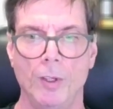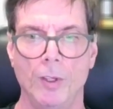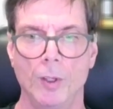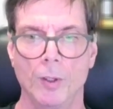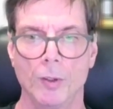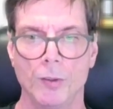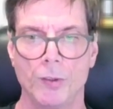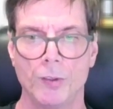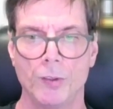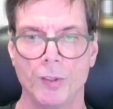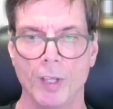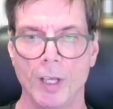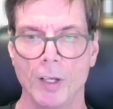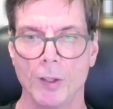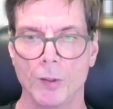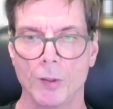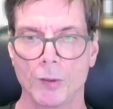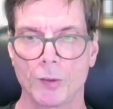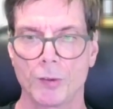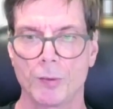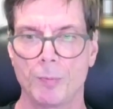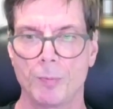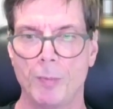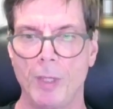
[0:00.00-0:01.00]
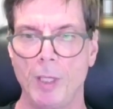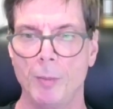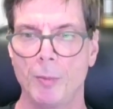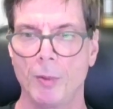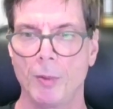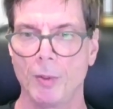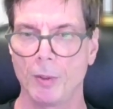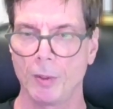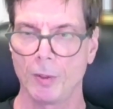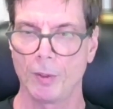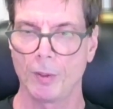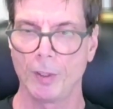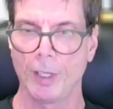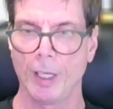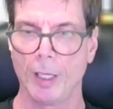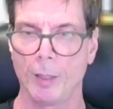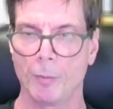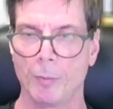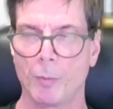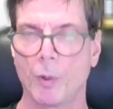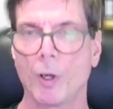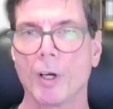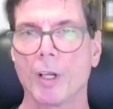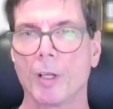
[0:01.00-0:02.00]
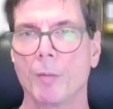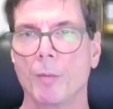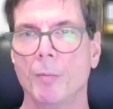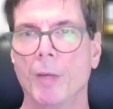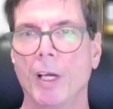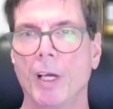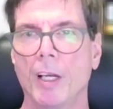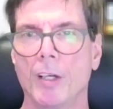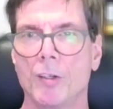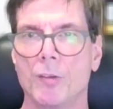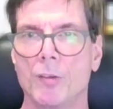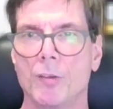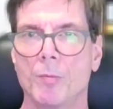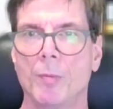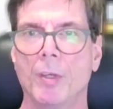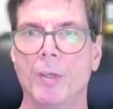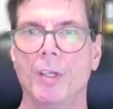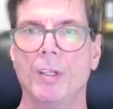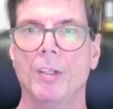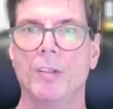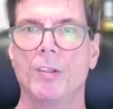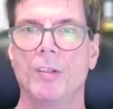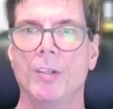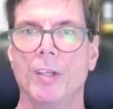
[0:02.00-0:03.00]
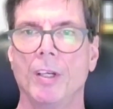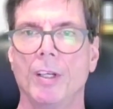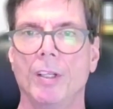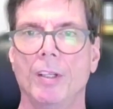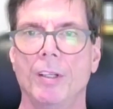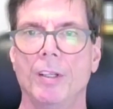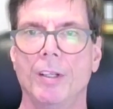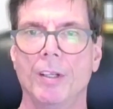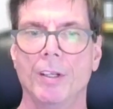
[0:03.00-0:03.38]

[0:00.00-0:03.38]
sales people and product management and